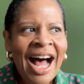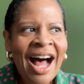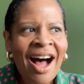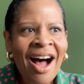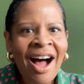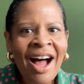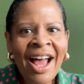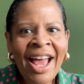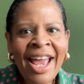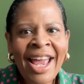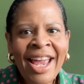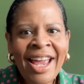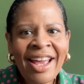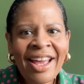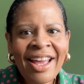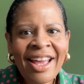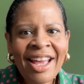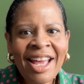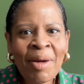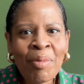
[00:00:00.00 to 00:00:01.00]
I
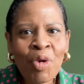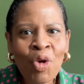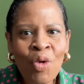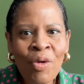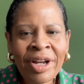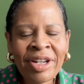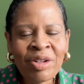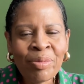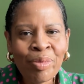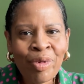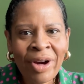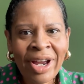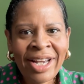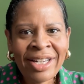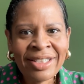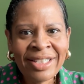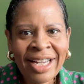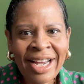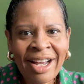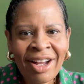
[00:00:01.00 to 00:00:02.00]
am going to
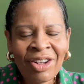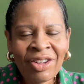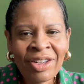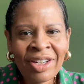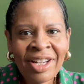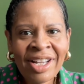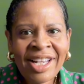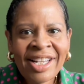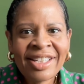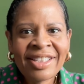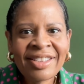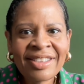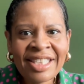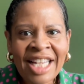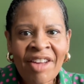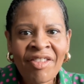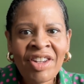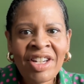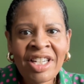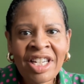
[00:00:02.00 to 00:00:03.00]
break down
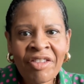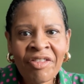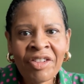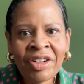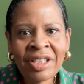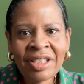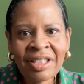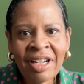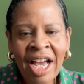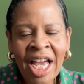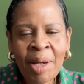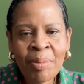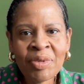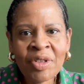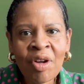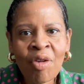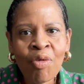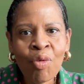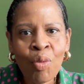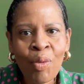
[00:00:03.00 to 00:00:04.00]
7 different
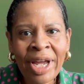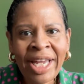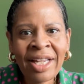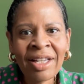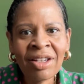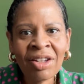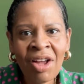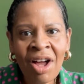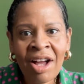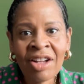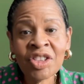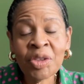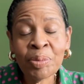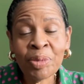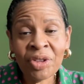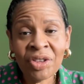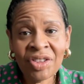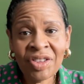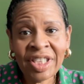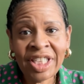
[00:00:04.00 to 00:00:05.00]
types of weight loss
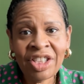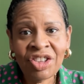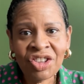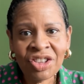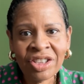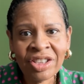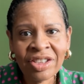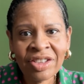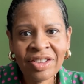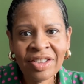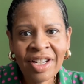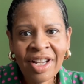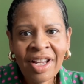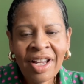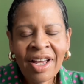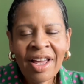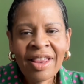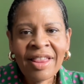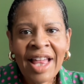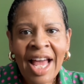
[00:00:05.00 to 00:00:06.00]
procedures
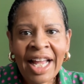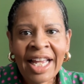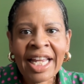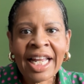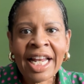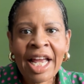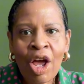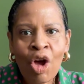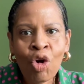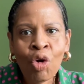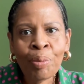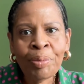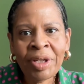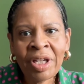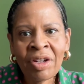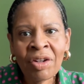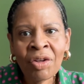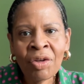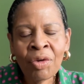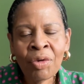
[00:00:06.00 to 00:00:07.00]
that can help
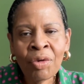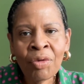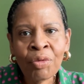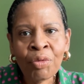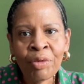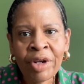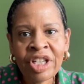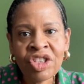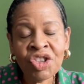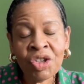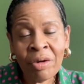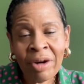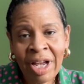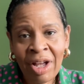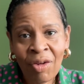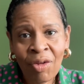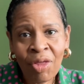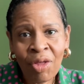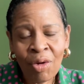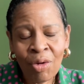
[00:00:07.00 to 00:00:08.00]
you reach your
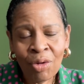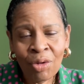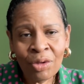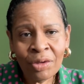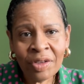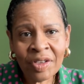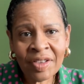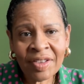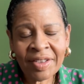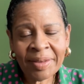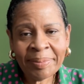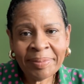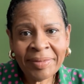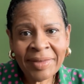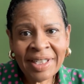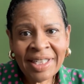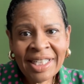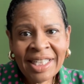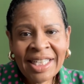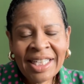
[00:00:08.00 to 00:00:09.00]
health goals.
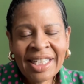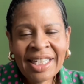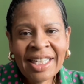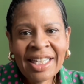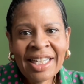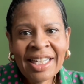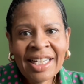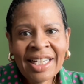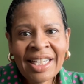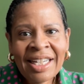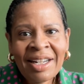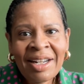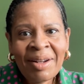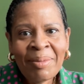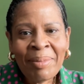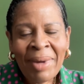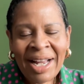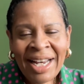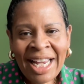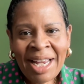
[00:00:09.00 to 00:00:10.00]

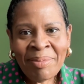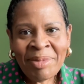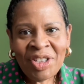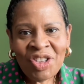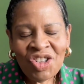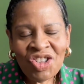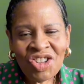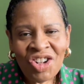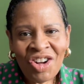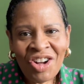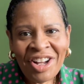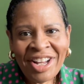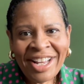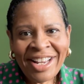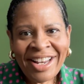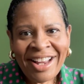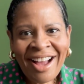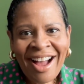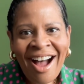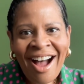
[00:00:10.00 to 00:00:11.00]
My name is Sean.